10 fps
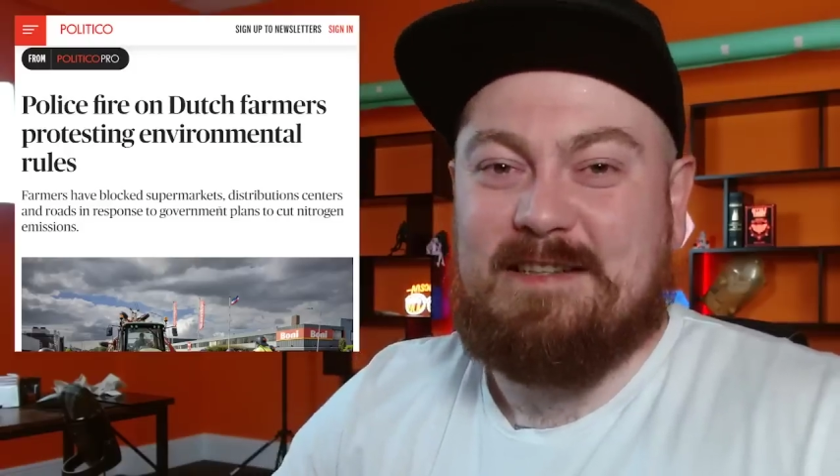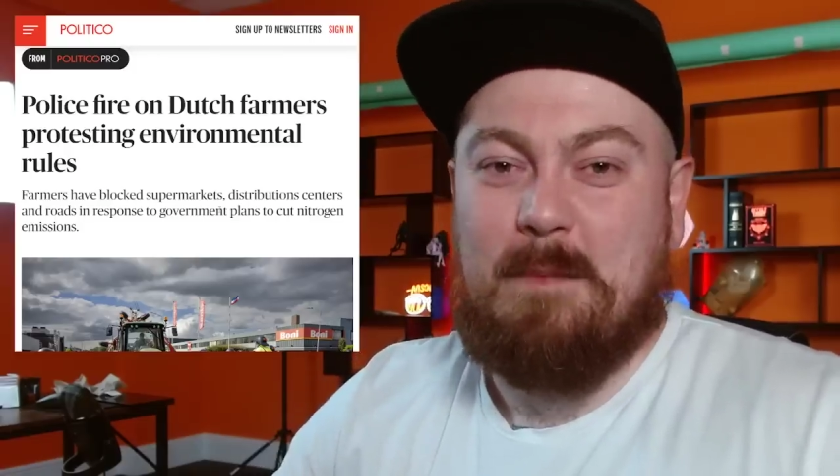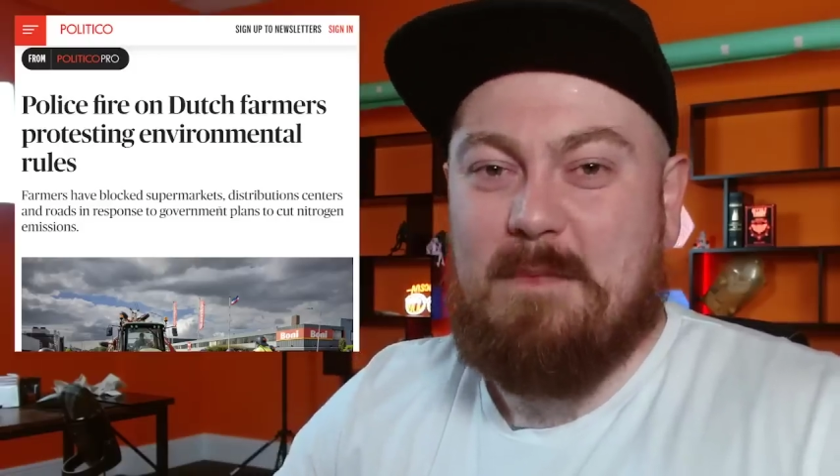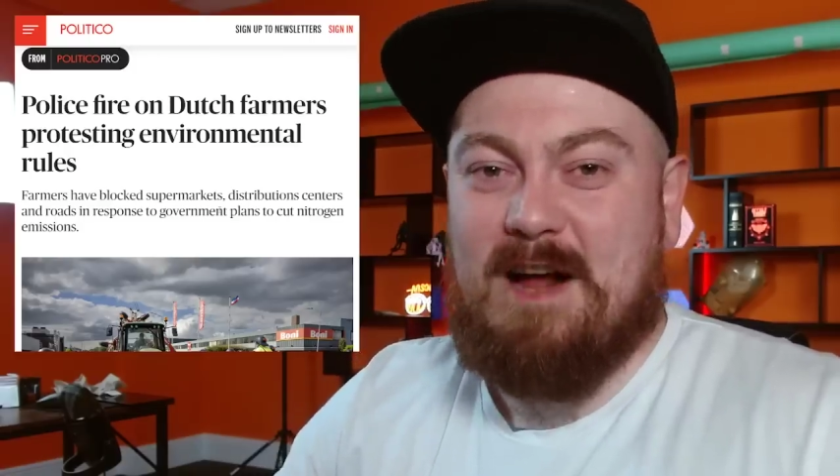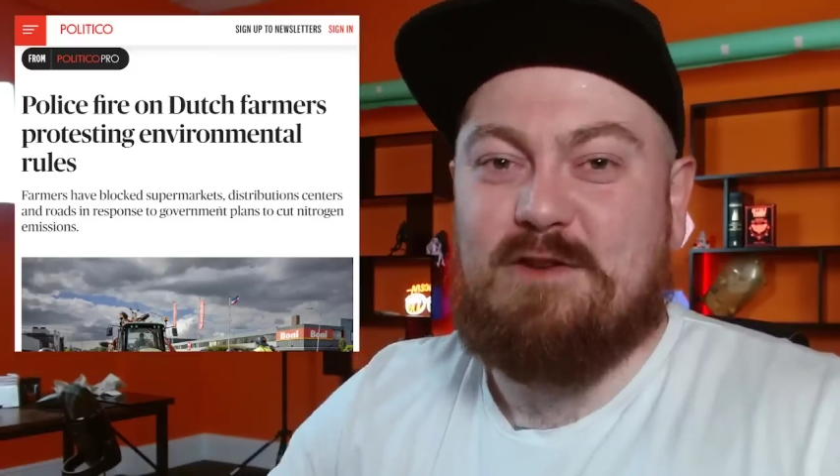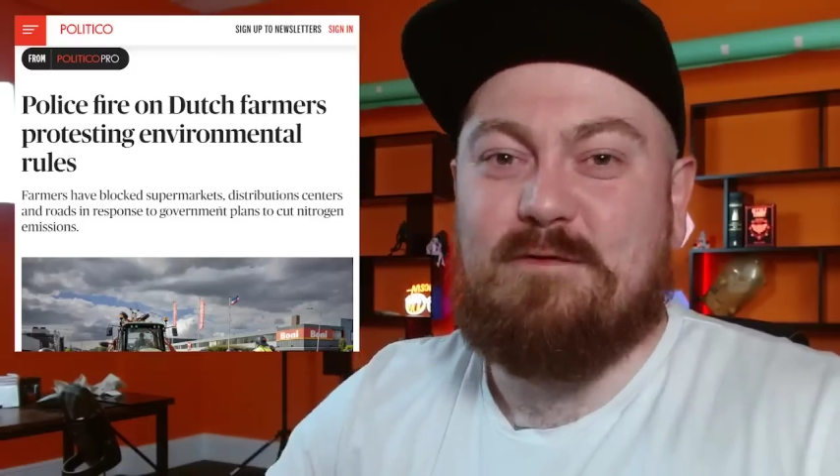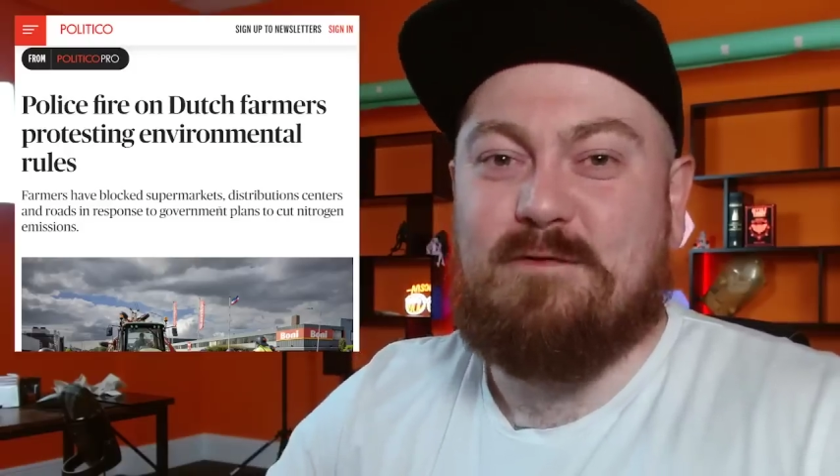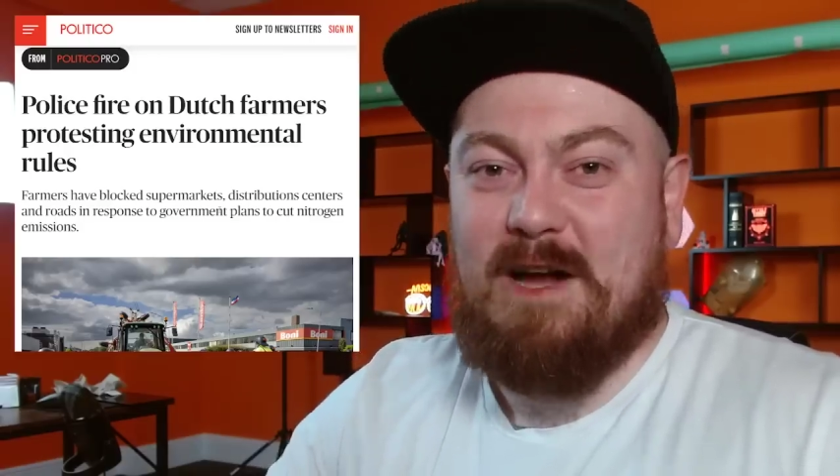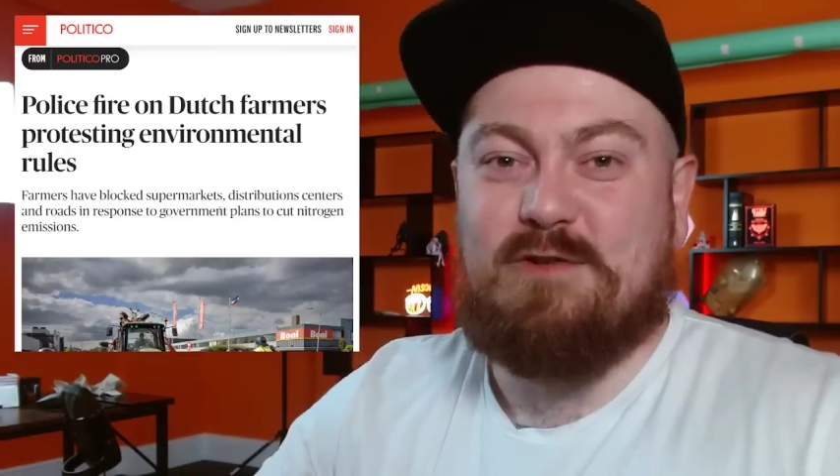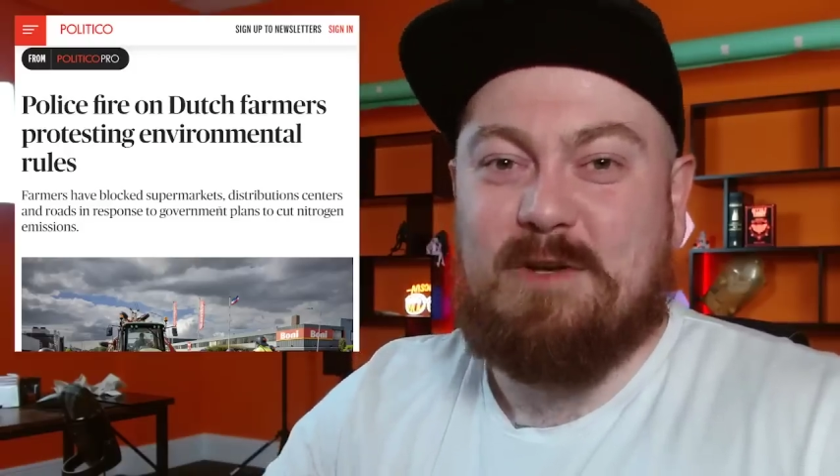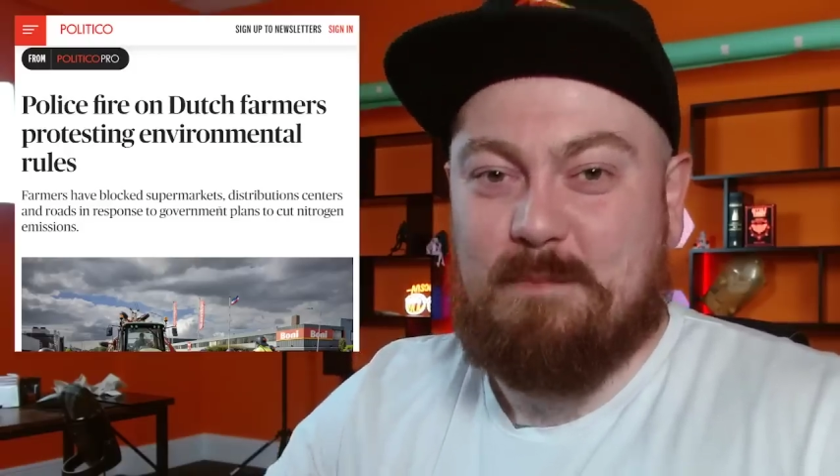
and manufacturing